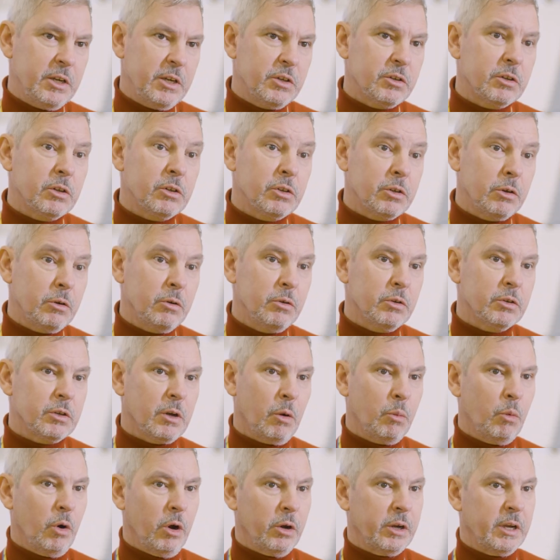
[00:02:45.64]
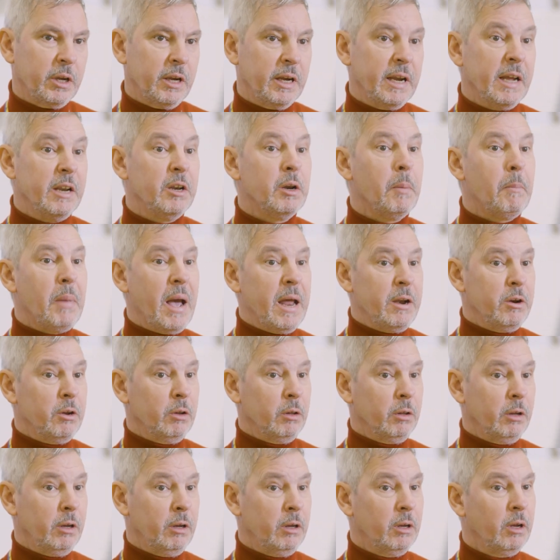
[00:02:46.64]
the students are working
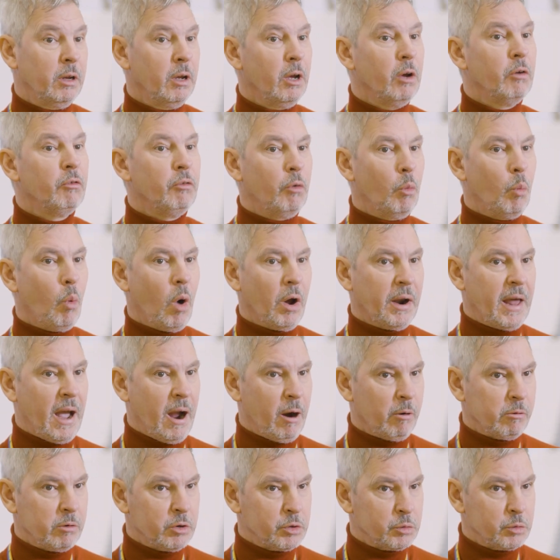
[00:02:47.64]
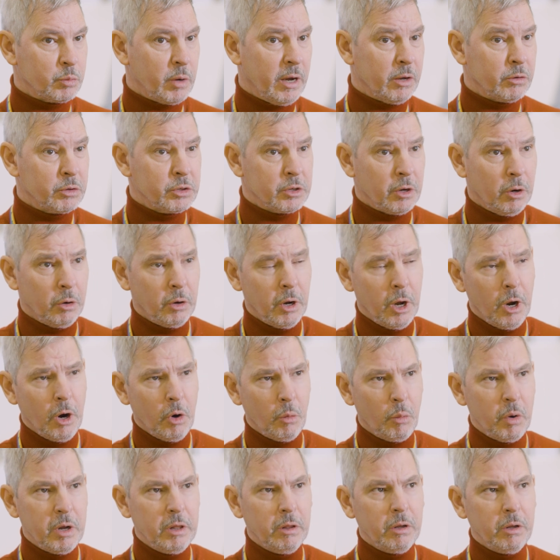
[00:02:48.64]
independently for 1 hour as well. So
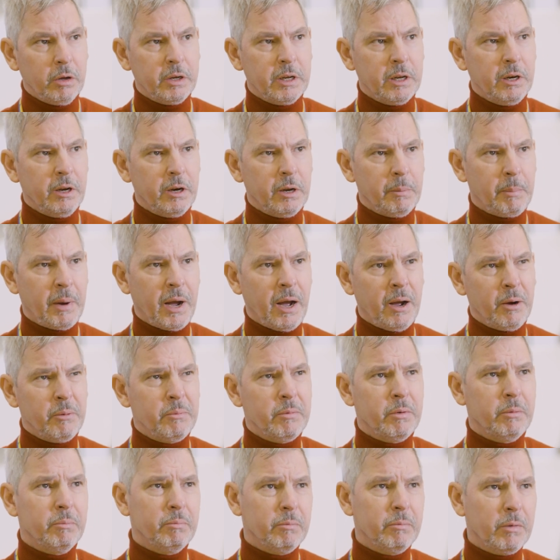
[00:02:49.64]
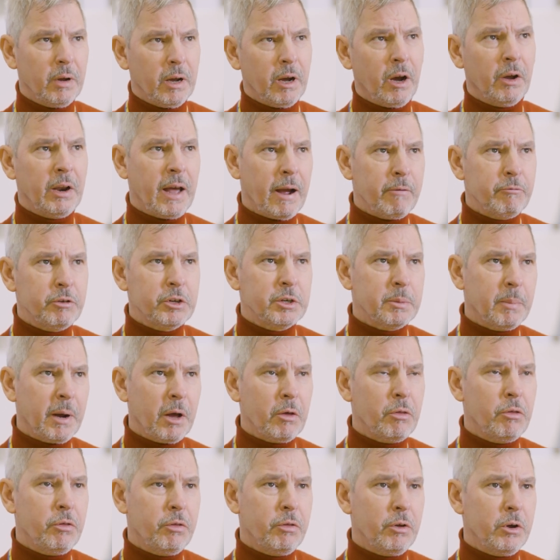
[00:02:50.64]
we're looking at on average about a
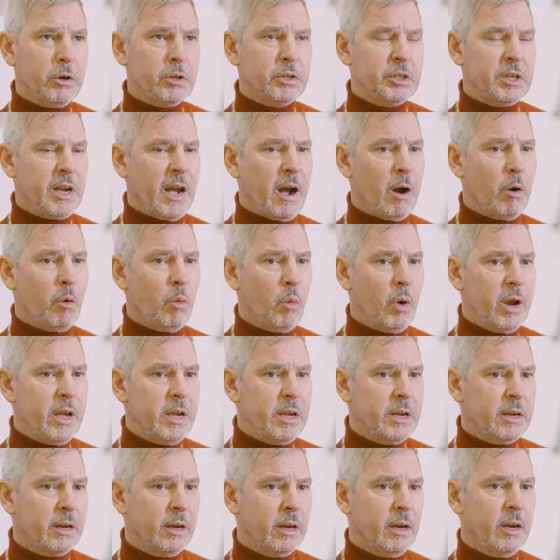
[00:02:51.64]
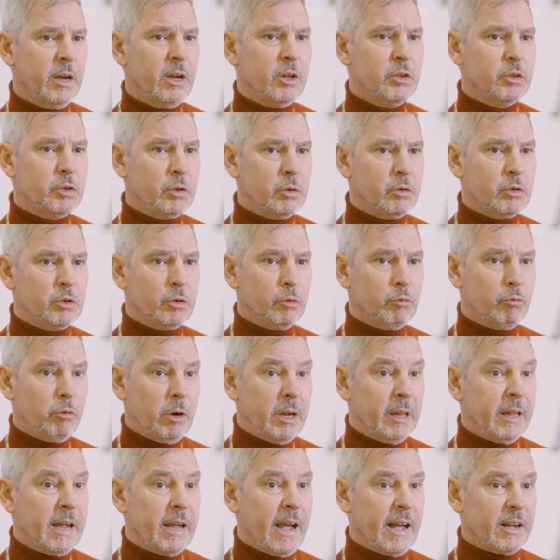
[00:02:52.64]
30-hour week to
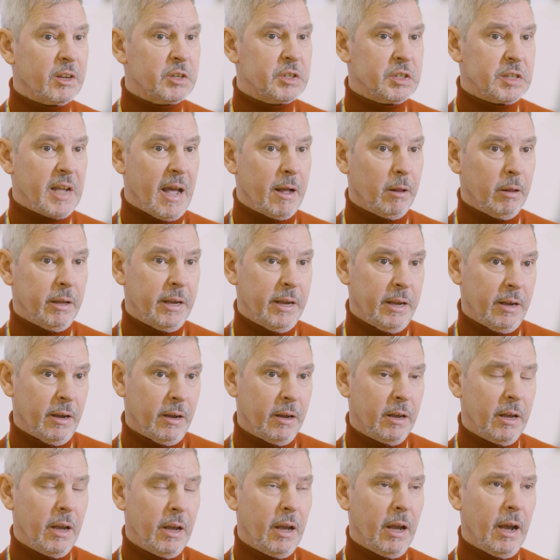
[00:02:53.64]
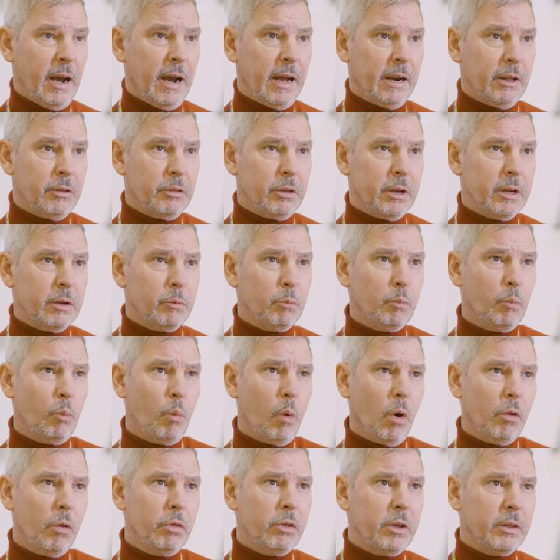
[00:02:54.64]
really excel here. And I think
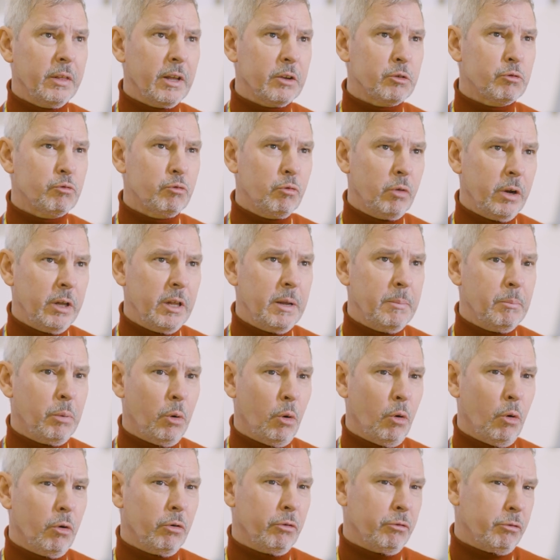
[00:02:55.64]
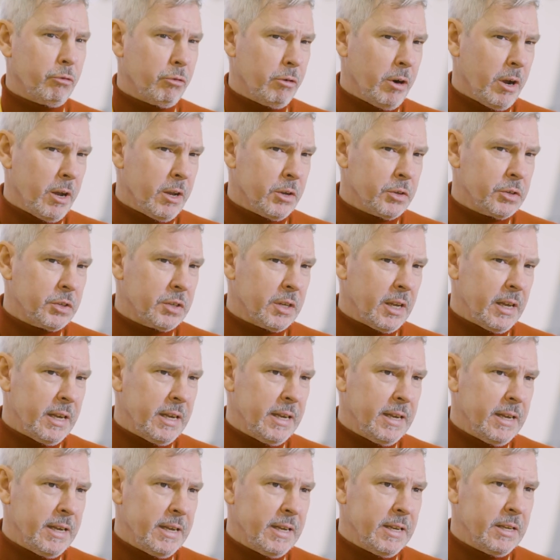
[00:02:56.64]
one thing that's really important for us
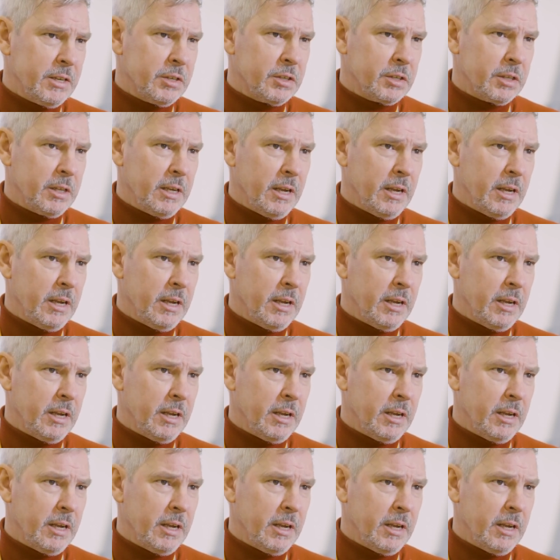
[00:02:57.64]
is